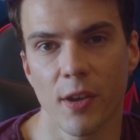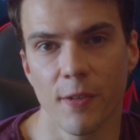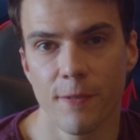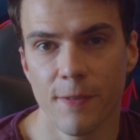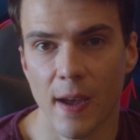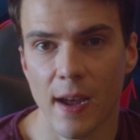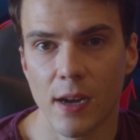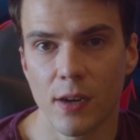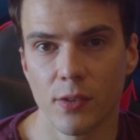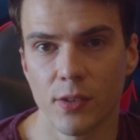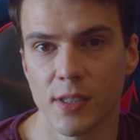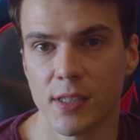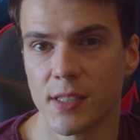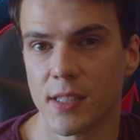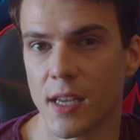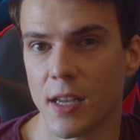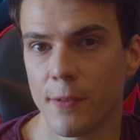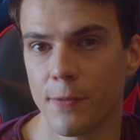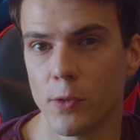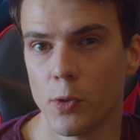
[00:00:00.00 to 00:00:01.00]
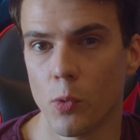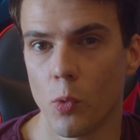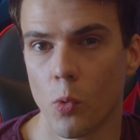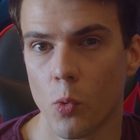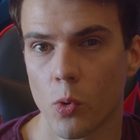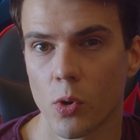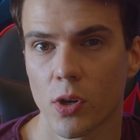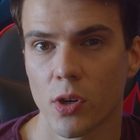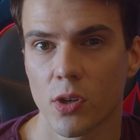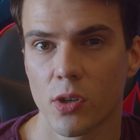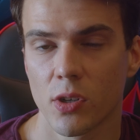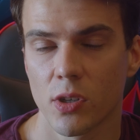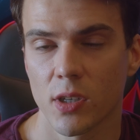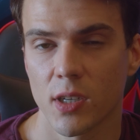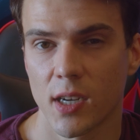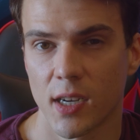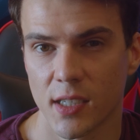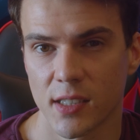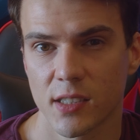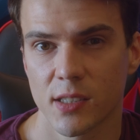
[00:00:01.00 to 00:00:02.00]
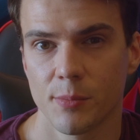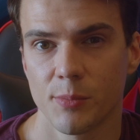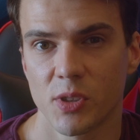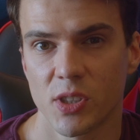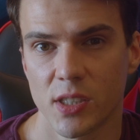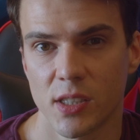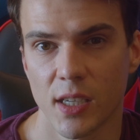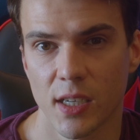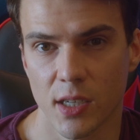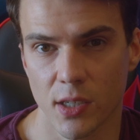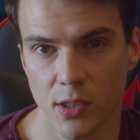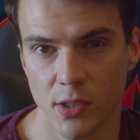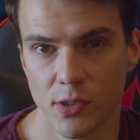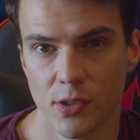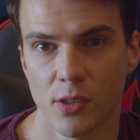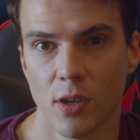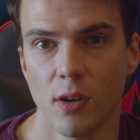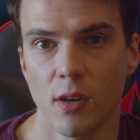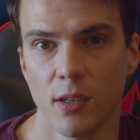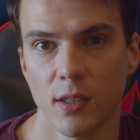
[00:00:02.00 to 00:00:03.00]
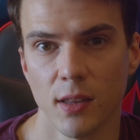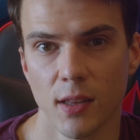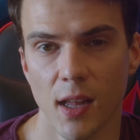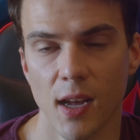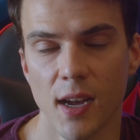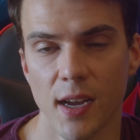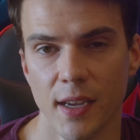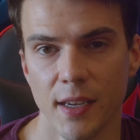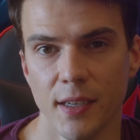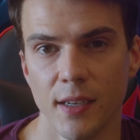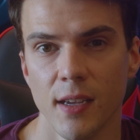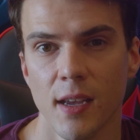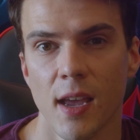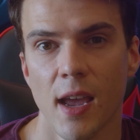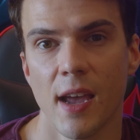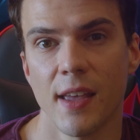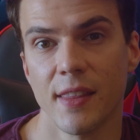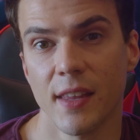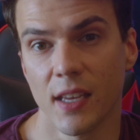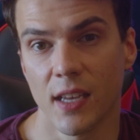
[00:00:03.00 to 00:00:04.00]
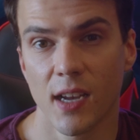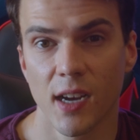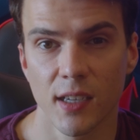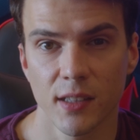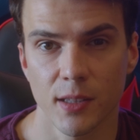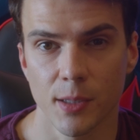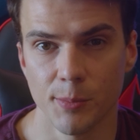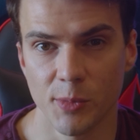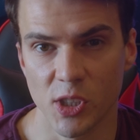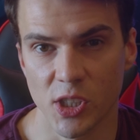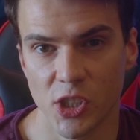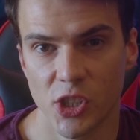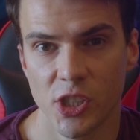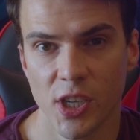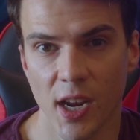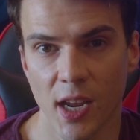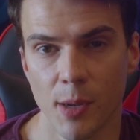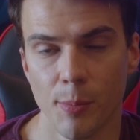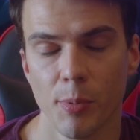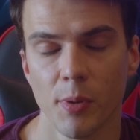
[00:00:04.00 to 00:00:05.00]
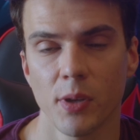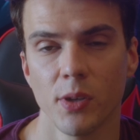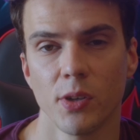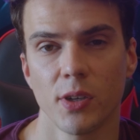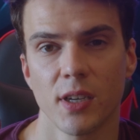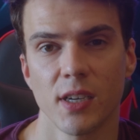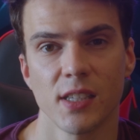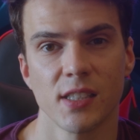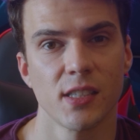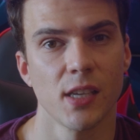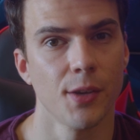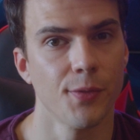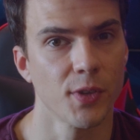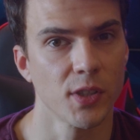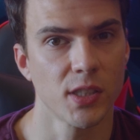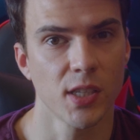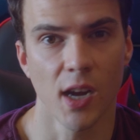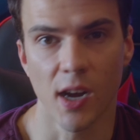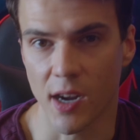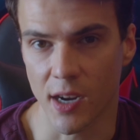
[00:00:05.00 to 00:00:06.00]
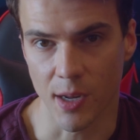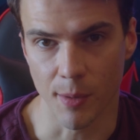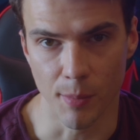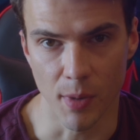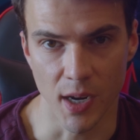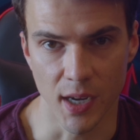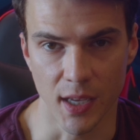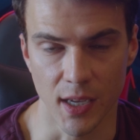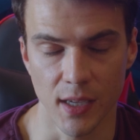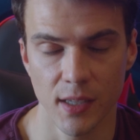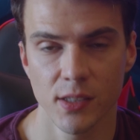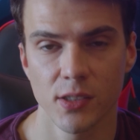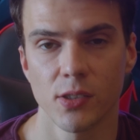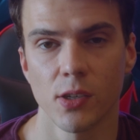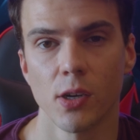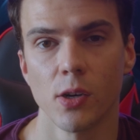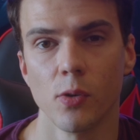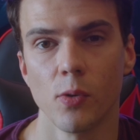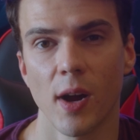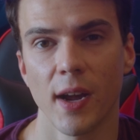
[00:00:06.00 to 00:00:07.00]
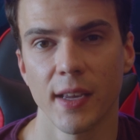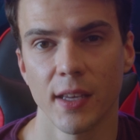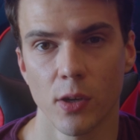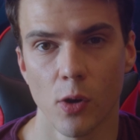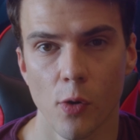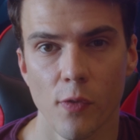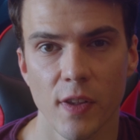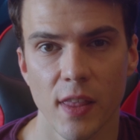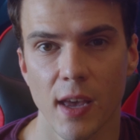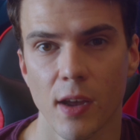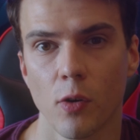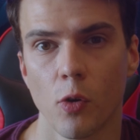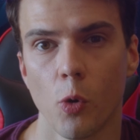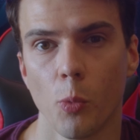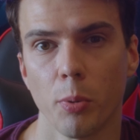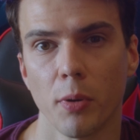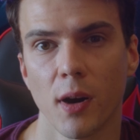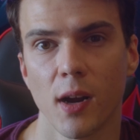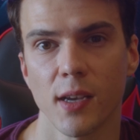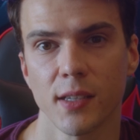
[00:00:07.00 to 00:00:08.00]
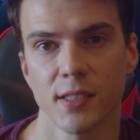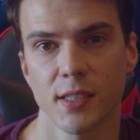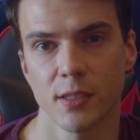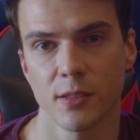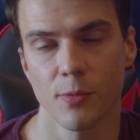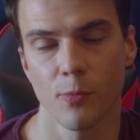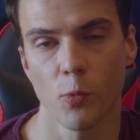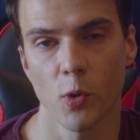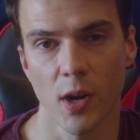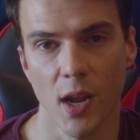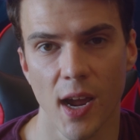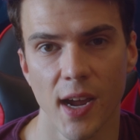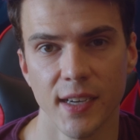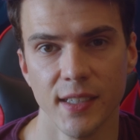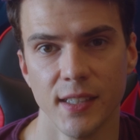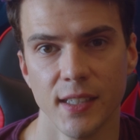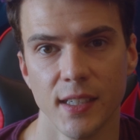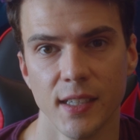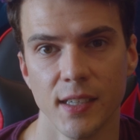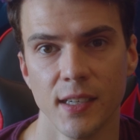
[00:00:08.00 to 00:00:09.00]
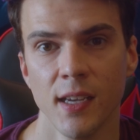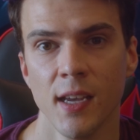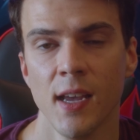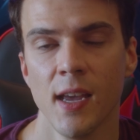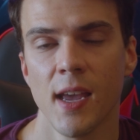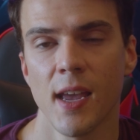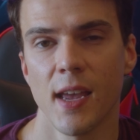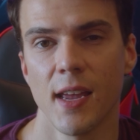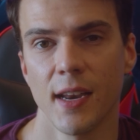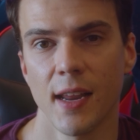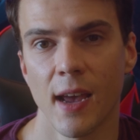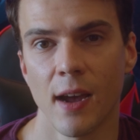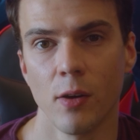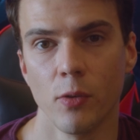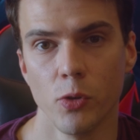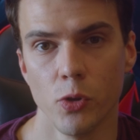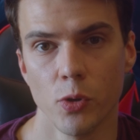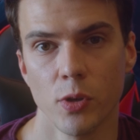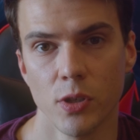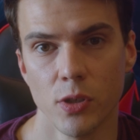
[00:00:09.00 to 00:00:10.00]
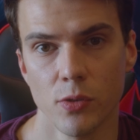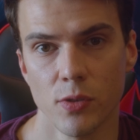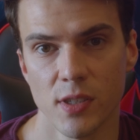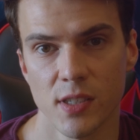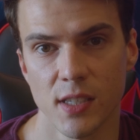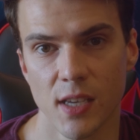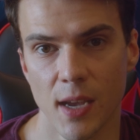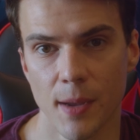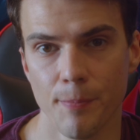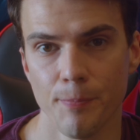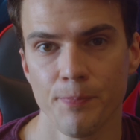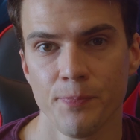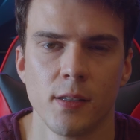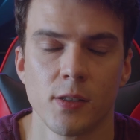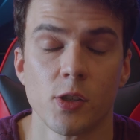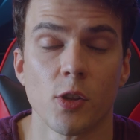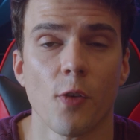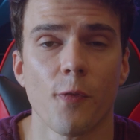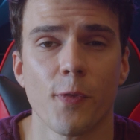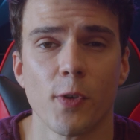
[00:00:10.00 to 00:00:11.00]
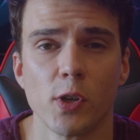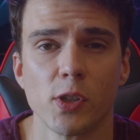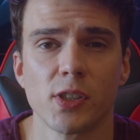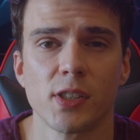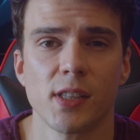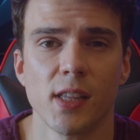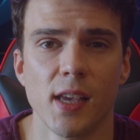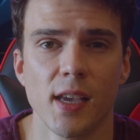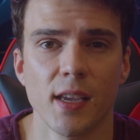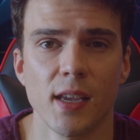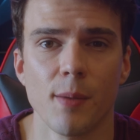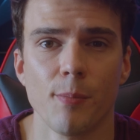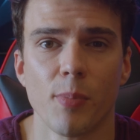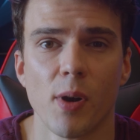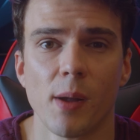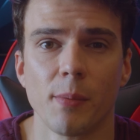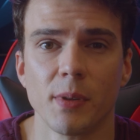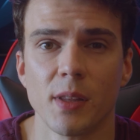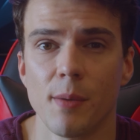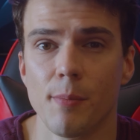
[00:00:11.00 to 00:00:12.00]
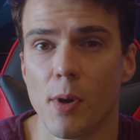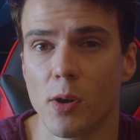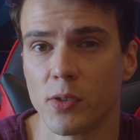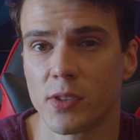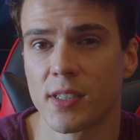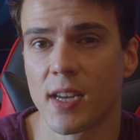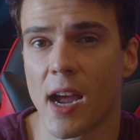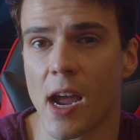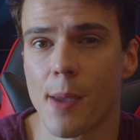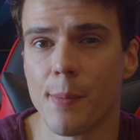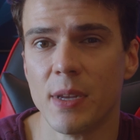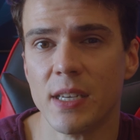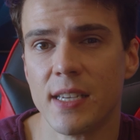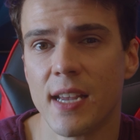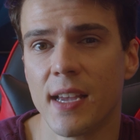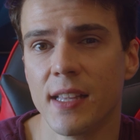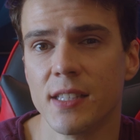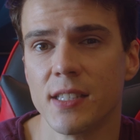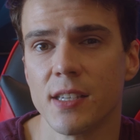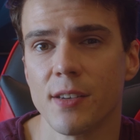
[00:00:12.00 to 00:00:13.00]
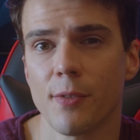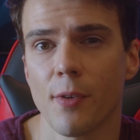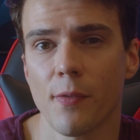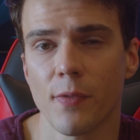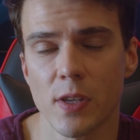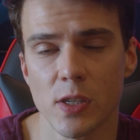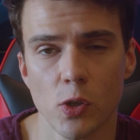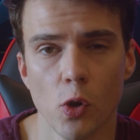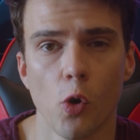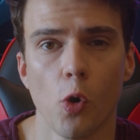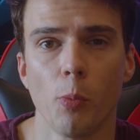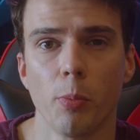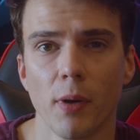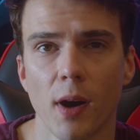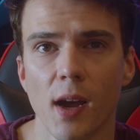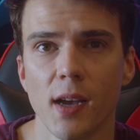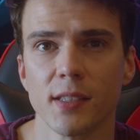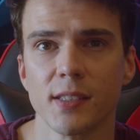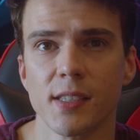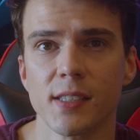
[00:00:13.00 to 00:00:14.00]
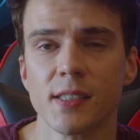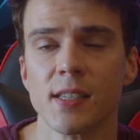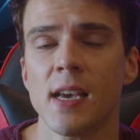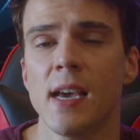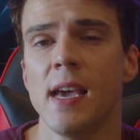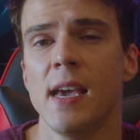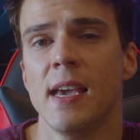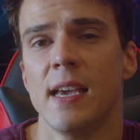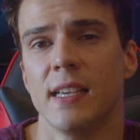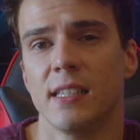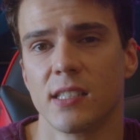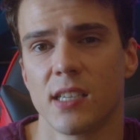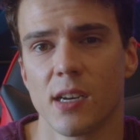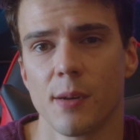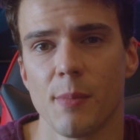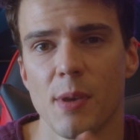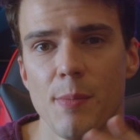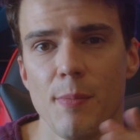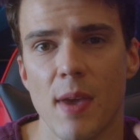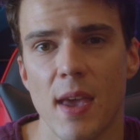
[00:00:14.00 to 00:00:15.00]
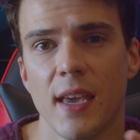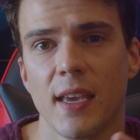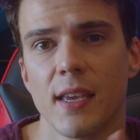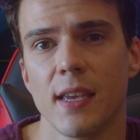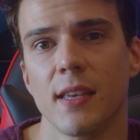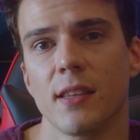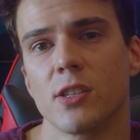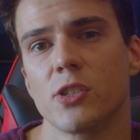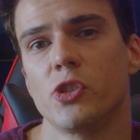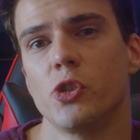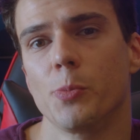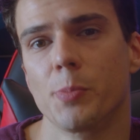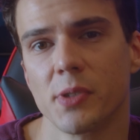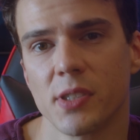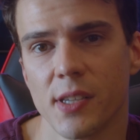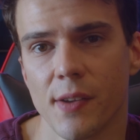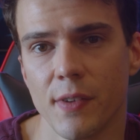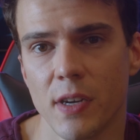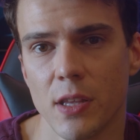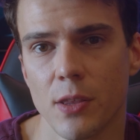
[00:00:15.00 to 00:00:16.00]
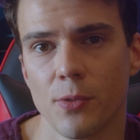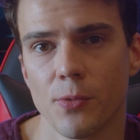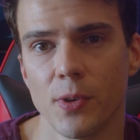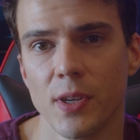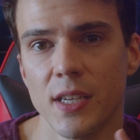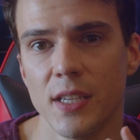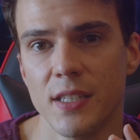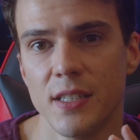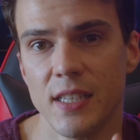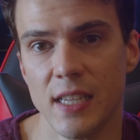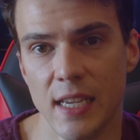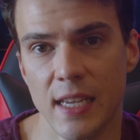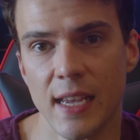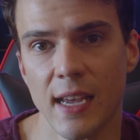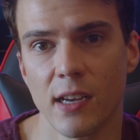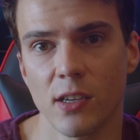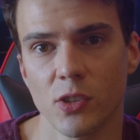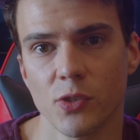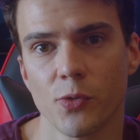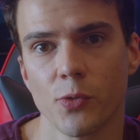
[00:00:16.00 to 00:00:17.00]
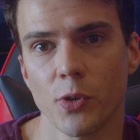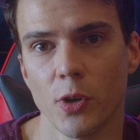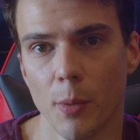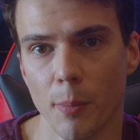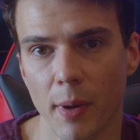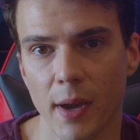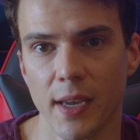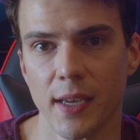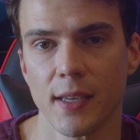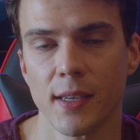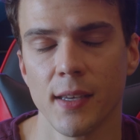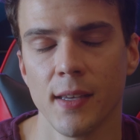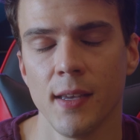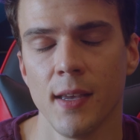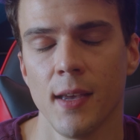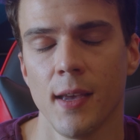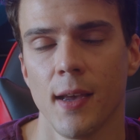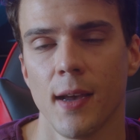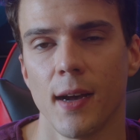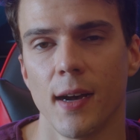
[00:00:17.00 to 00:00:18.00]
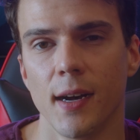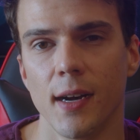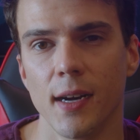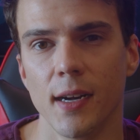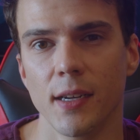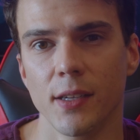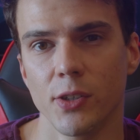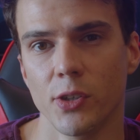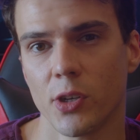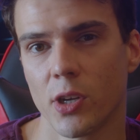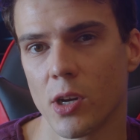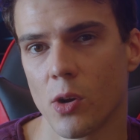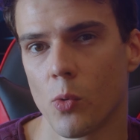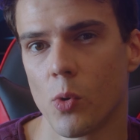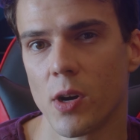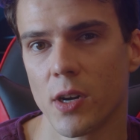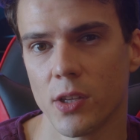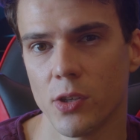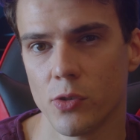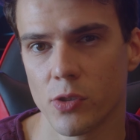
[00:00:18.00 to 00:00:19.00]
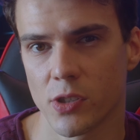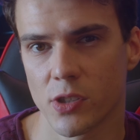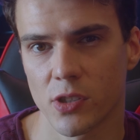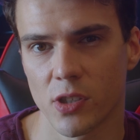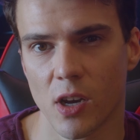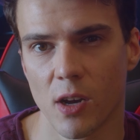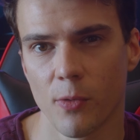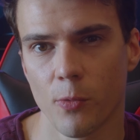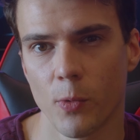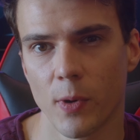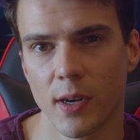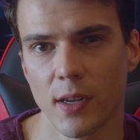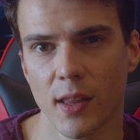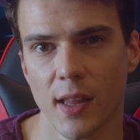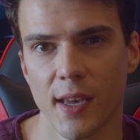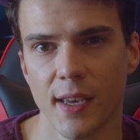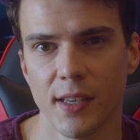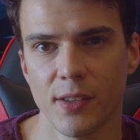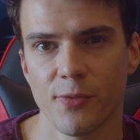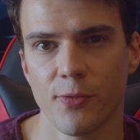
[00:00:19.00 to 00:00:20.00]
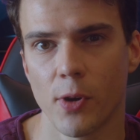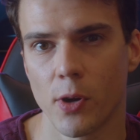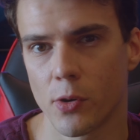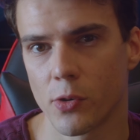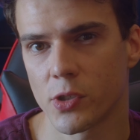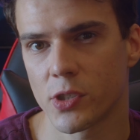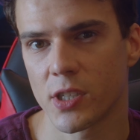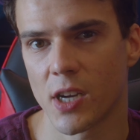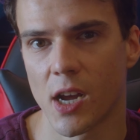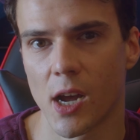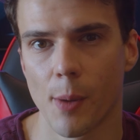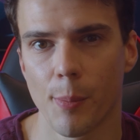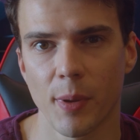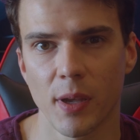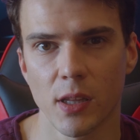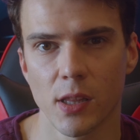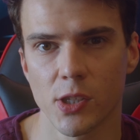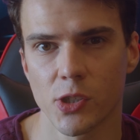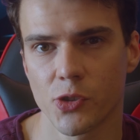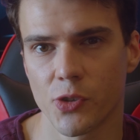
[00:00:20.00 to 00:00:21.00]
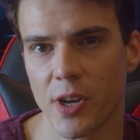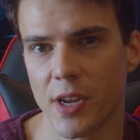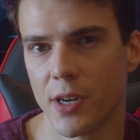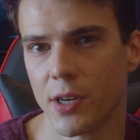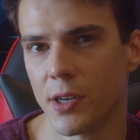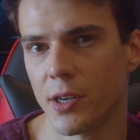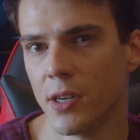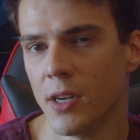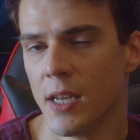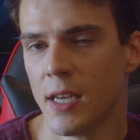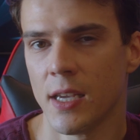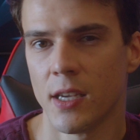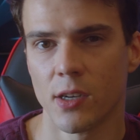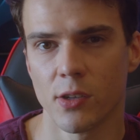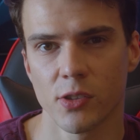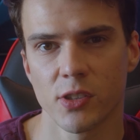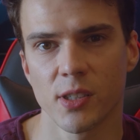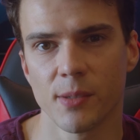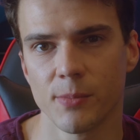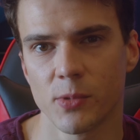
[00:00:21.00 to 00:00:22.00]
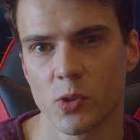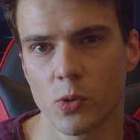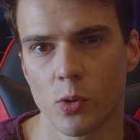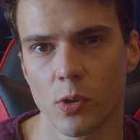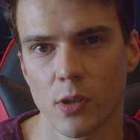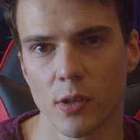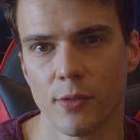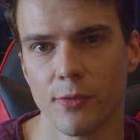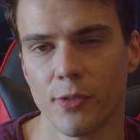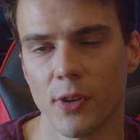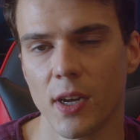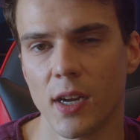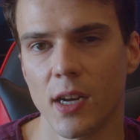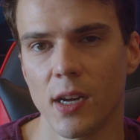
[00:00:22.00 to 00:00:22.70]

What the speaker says: I found is that if you order custom stickers online and then cut them to shape, you're going to save a ton of money. So I can go over that whole process of what I did and how you can do the same. So the first thing, and probably the most time intensive of this whole process, is going to be making the Super73 decals for your bike. You're going to want to use a software like Photoshop, Illustrator, some sort of